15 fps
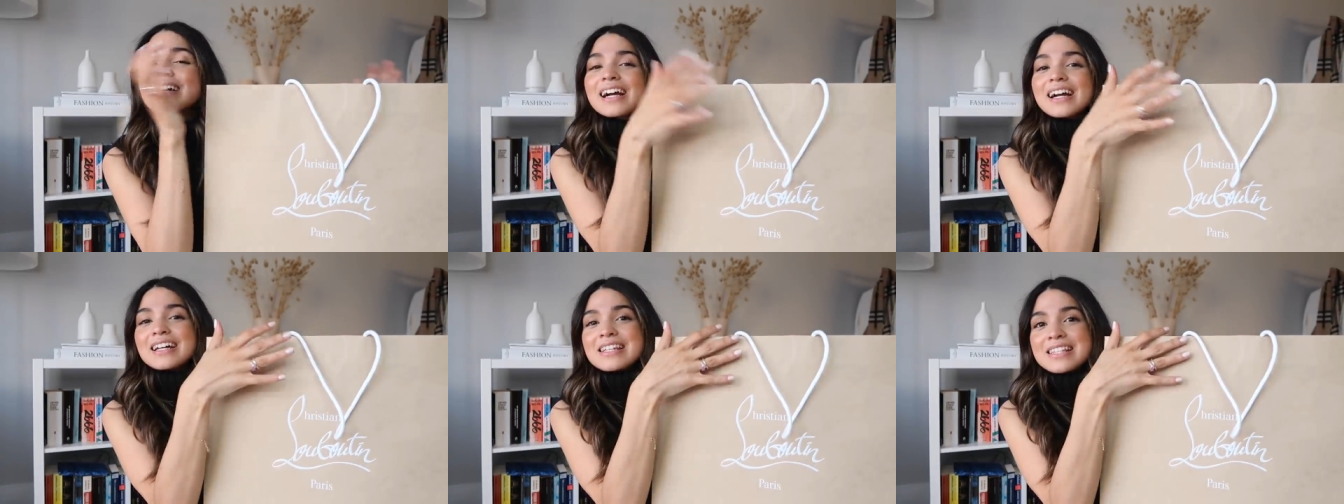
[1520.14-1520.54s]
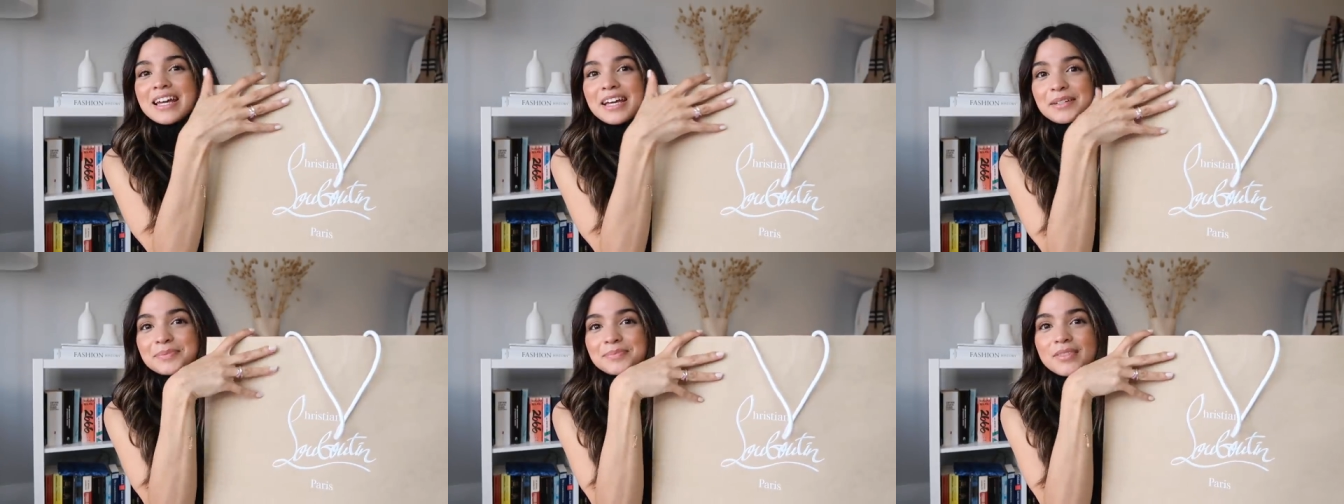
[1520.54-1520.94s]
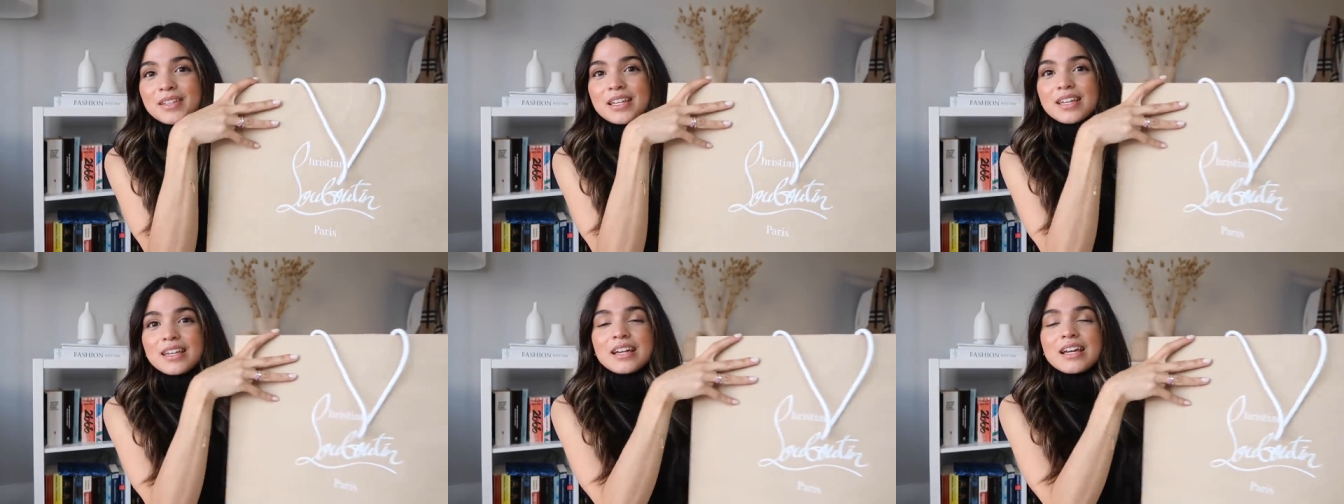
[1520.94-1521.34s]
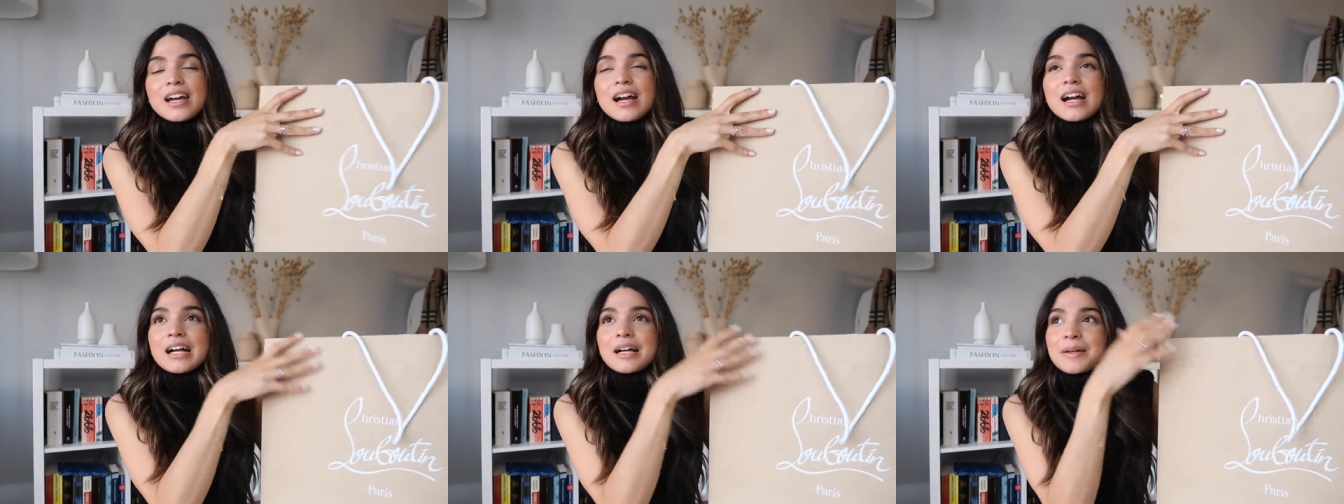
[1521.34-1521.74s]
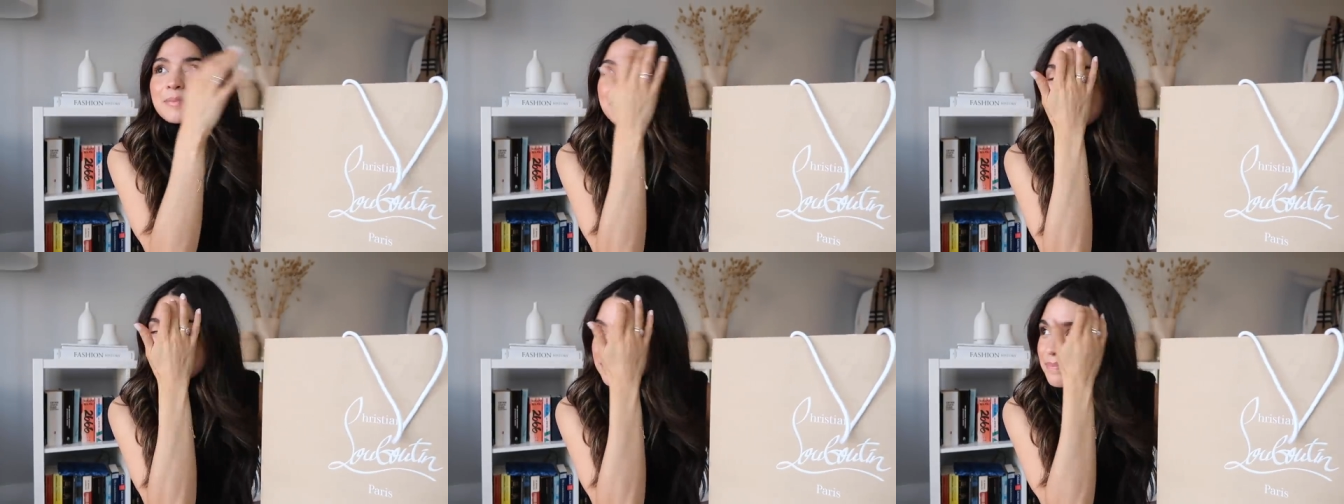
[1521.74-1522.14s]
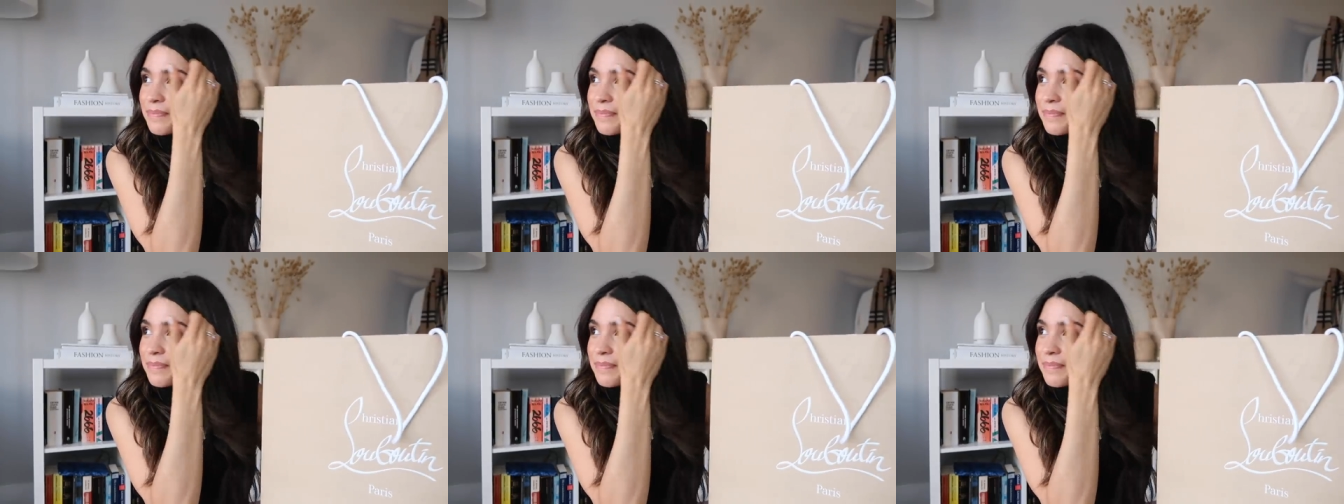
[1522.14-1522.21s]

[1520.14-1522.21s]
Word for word: I gotta say, um,